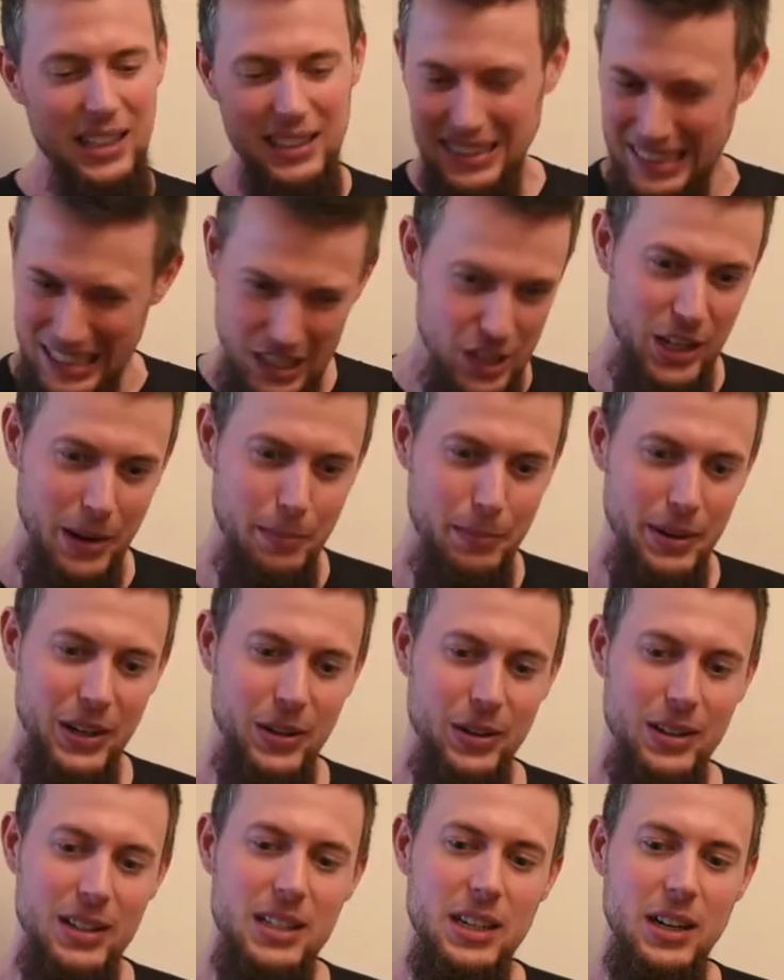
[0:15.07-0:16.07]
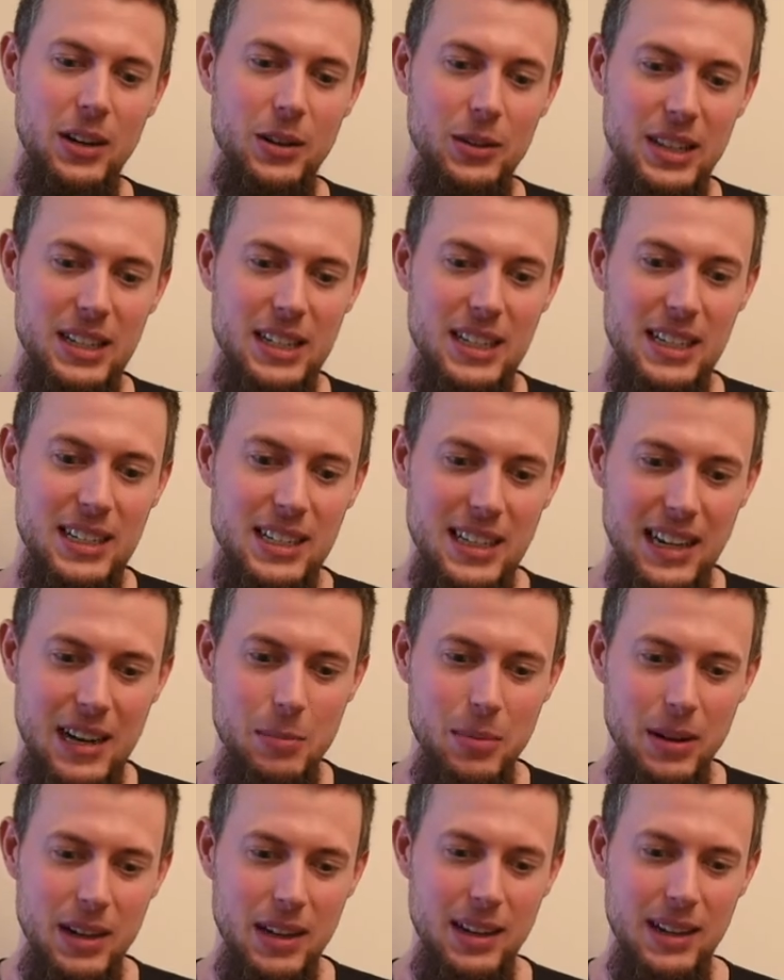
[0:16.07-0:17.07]
Let's jump into it. So this is going to
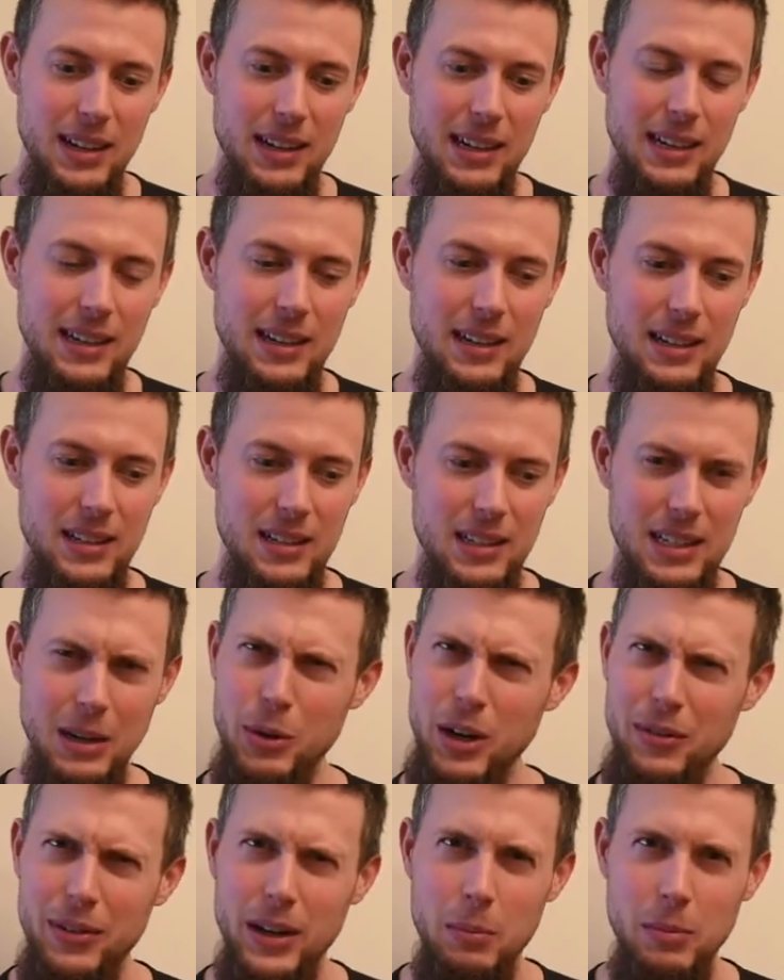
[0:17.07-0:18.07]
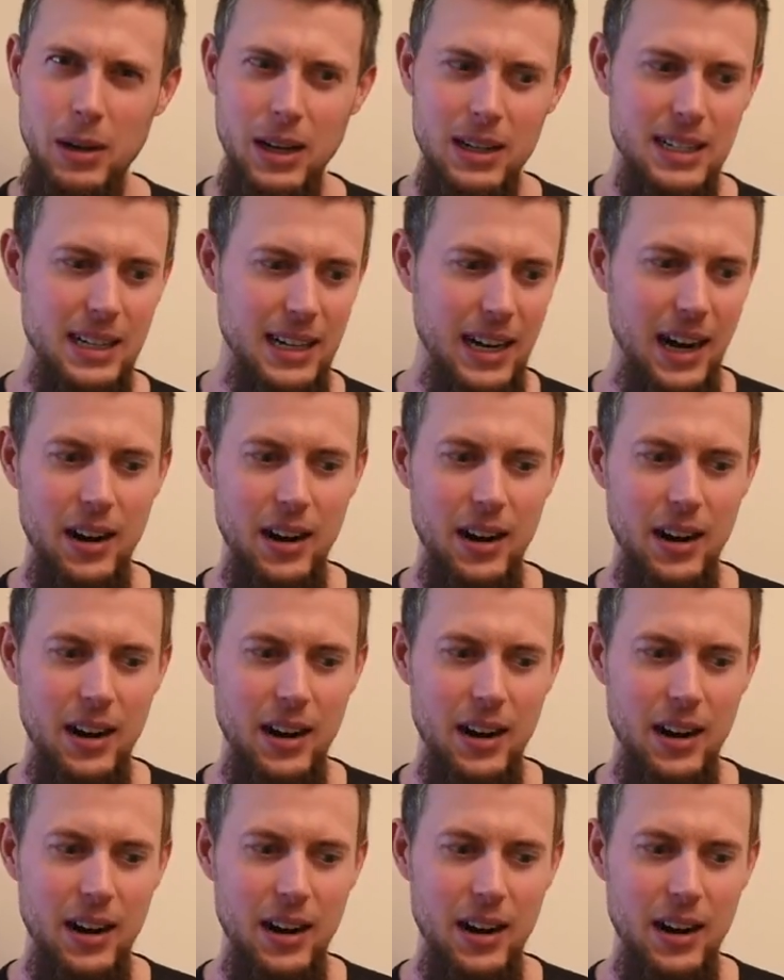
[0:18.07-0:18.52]
be somewhat of an unboxing.